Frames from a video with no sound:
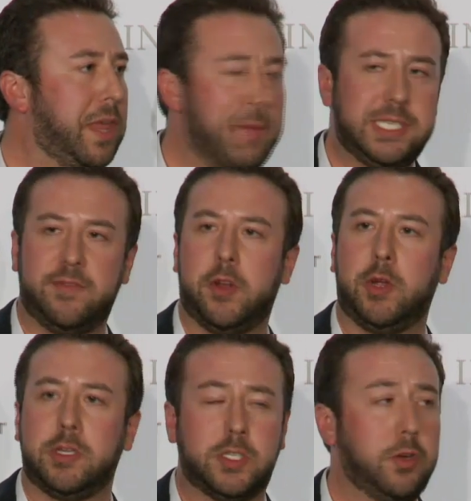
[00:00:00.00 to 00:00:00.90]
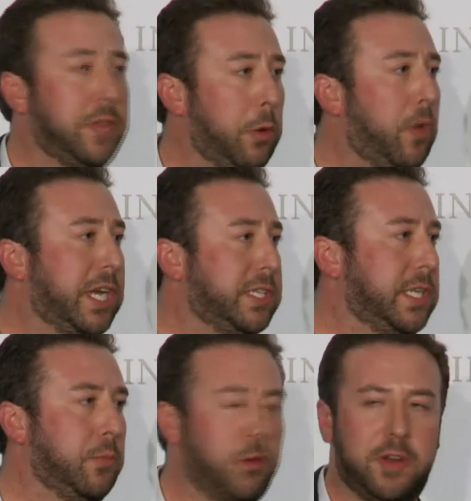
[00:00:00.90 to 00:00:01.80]
And that makes them very concerned. They want to
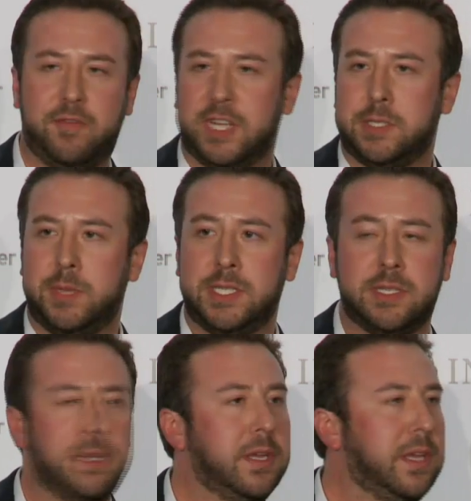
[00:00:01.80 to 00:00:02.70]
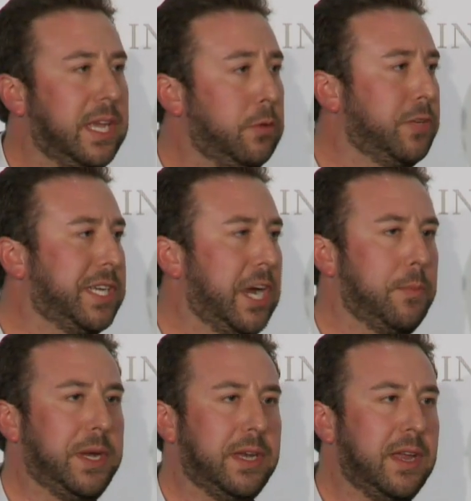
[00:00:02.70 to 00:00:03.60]
see more investments in
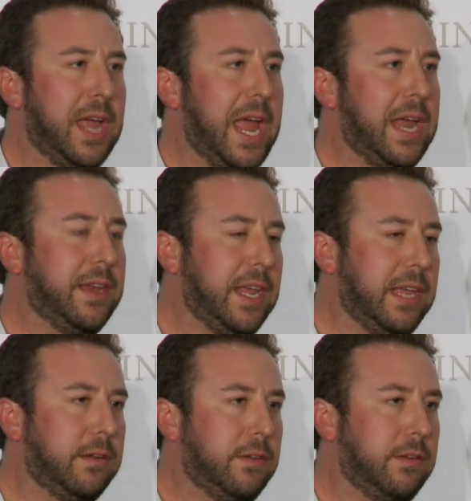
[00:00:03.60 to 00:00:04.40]
retirement. And